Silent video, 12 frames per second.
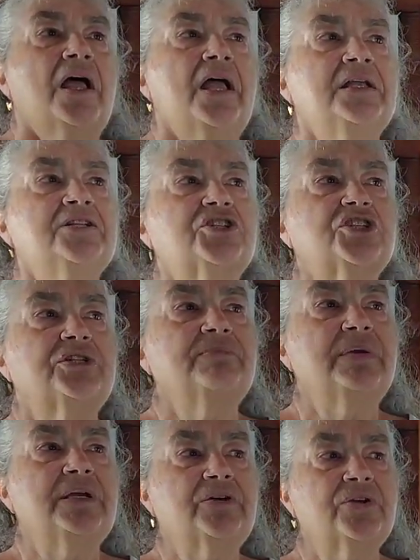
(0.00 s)
And she
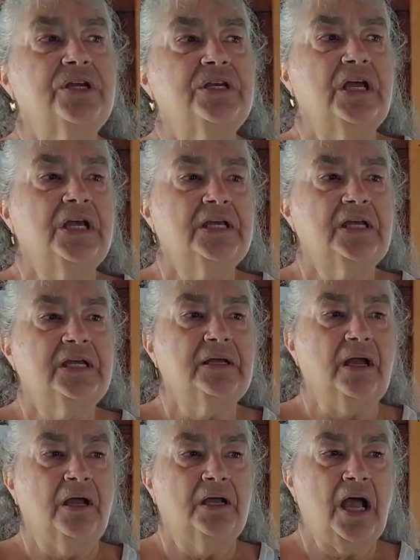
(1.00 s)
married a
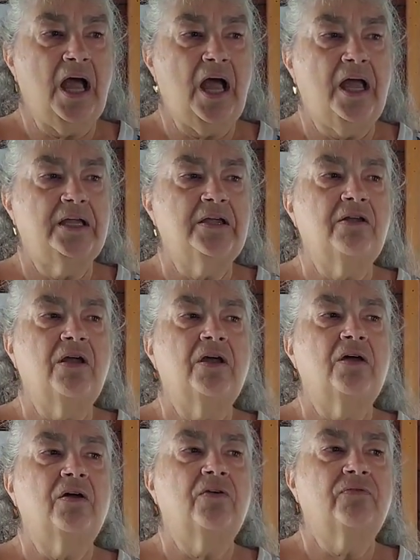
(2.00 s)
guy
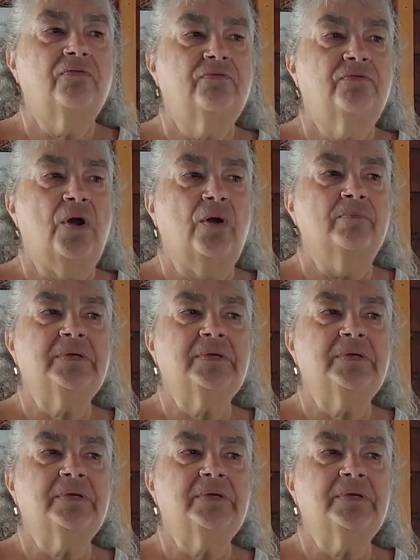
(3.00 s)
from